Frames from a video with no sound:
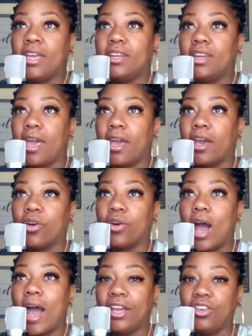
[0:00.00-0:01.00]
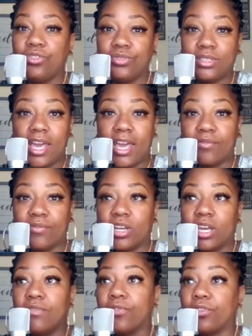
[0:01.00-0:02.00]
Now, I use Canva,
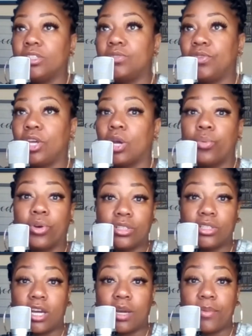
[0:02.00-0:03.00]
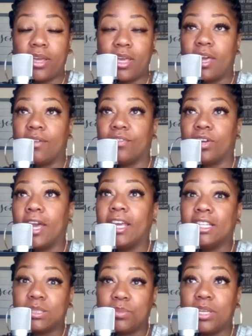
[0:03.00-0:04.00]
and for this video, we're going to talk about Canva,
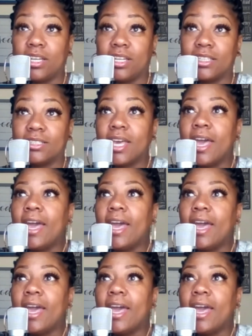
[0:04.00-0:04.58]
and it's because